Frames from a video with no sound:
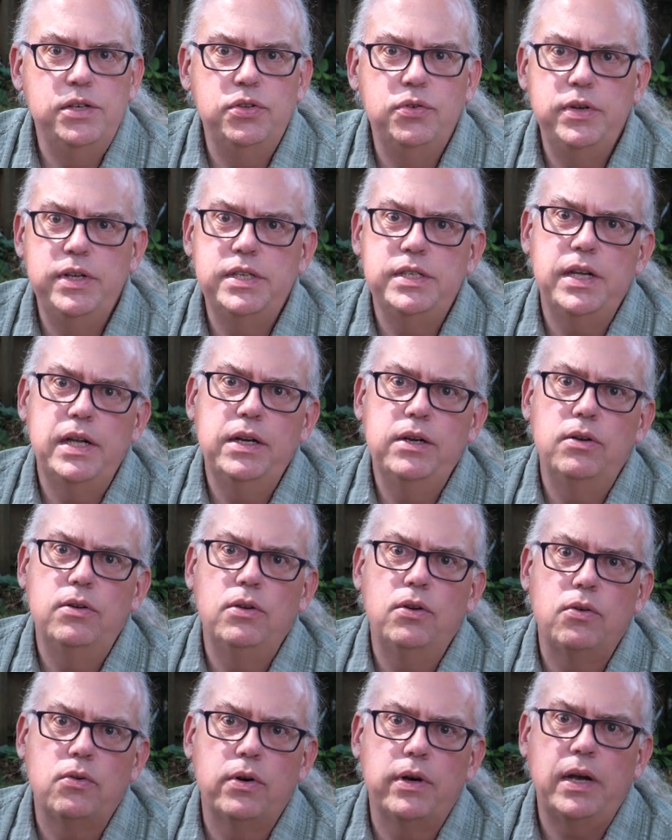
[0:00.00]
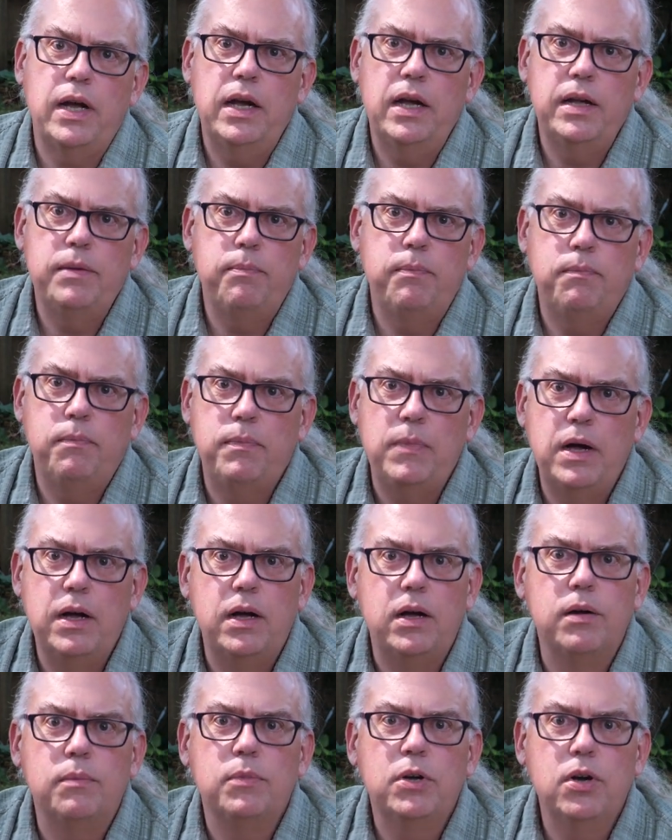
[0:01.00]
duty cycle or at a high
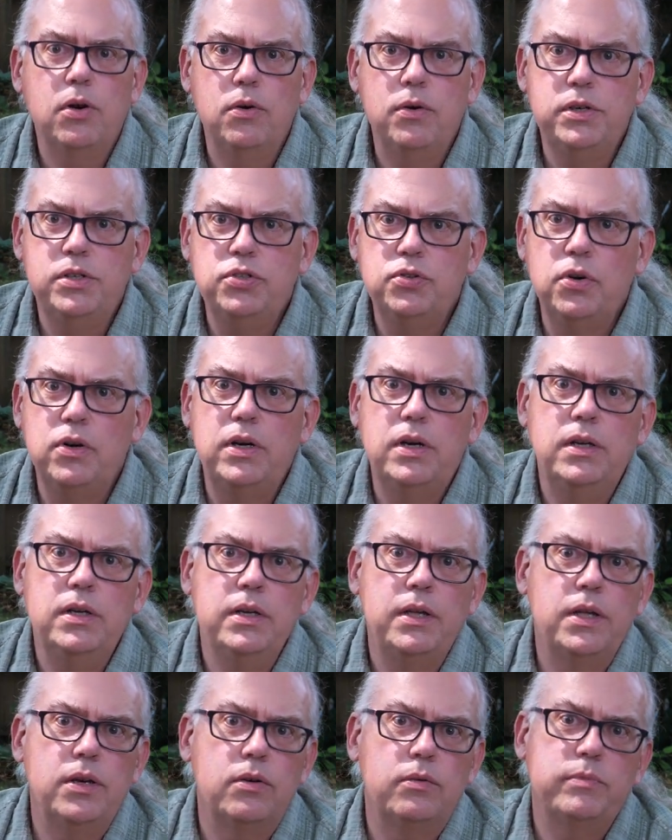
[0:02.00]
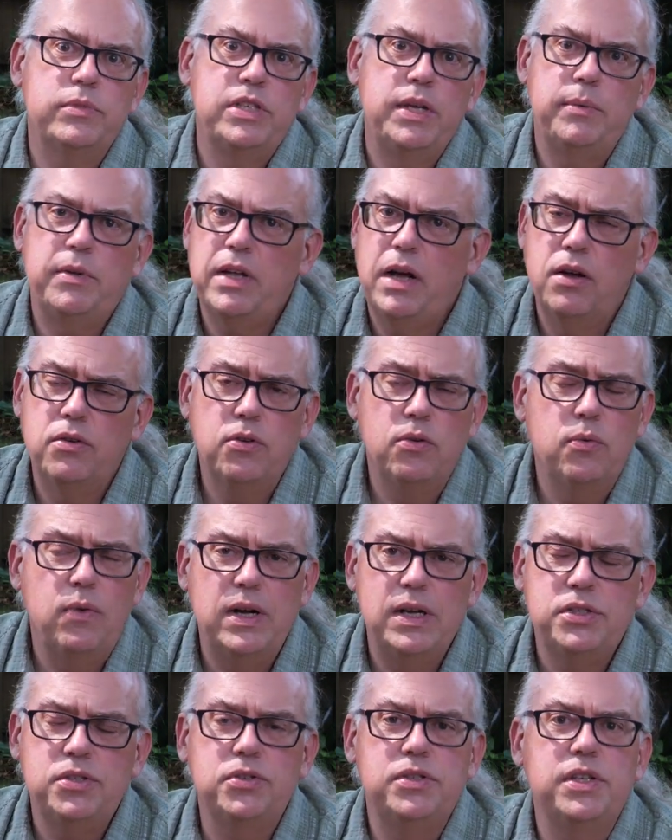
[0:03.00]
um, current draw, you know, maybe one hundred
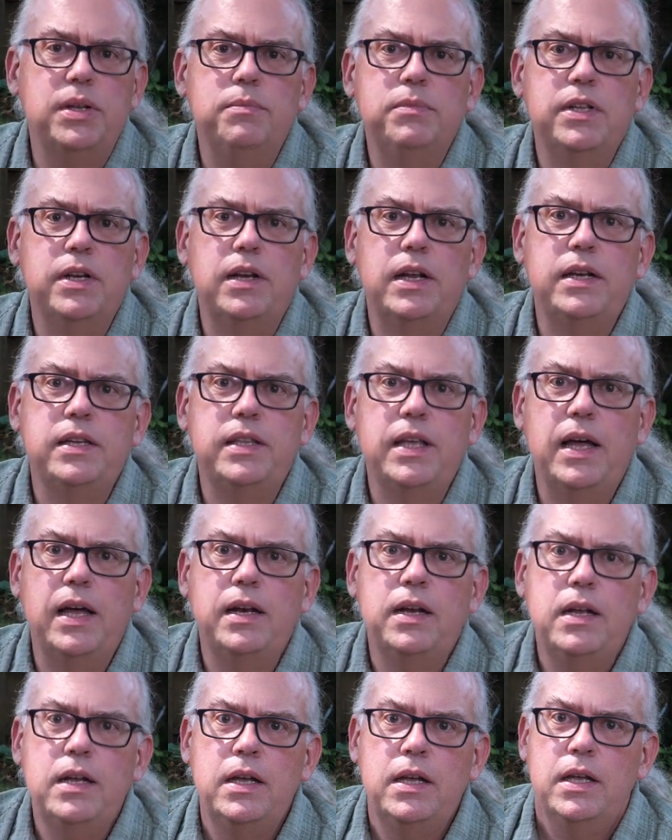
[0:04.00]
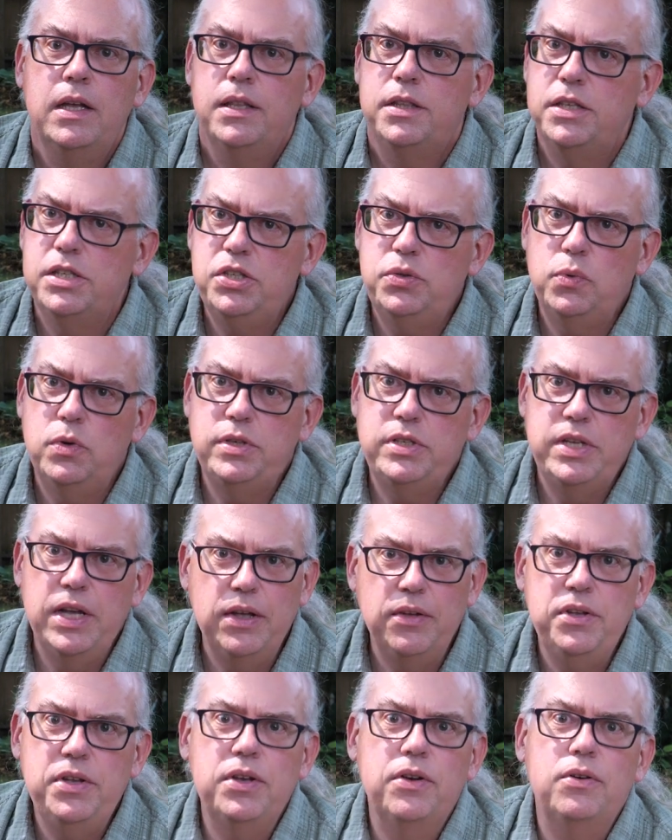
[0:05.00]
watts or something like that, this will
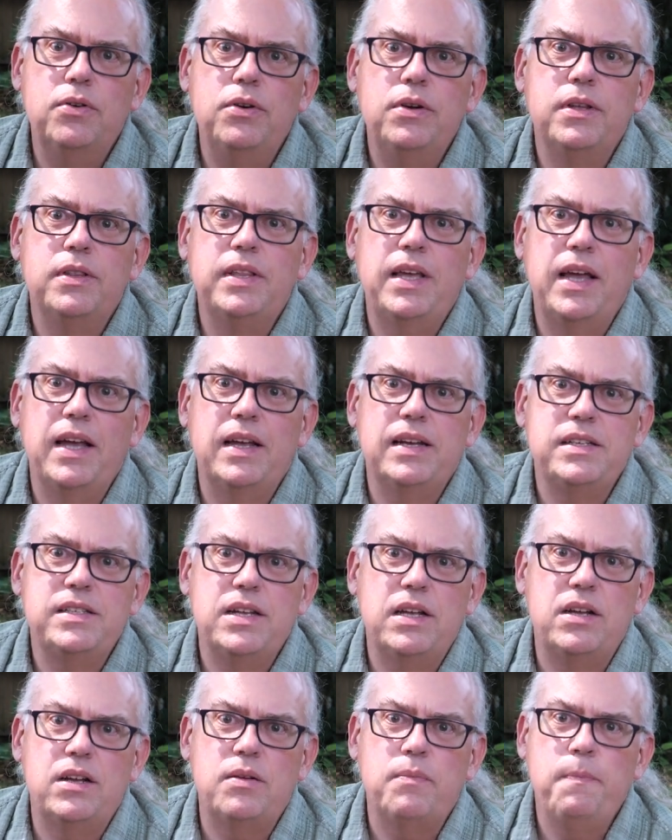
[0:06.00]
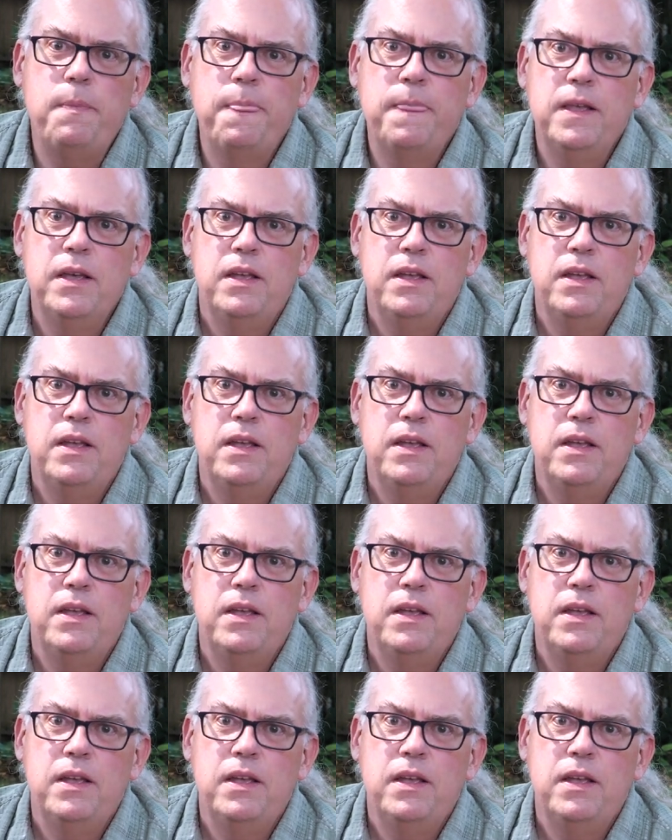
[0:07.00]
tell you that um,